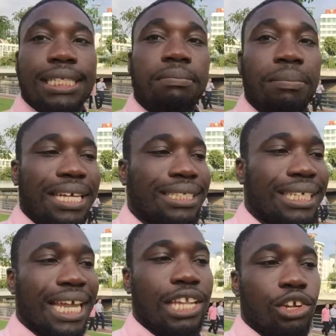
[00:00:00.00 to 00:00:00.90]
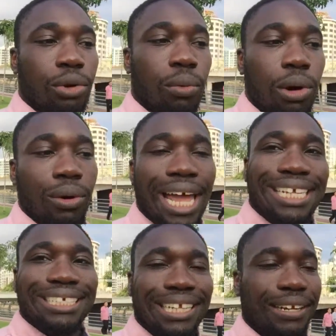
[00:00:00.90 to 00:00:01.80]
space in your world
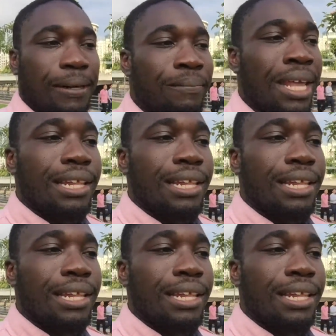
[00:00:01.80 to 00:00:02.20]
as a leader.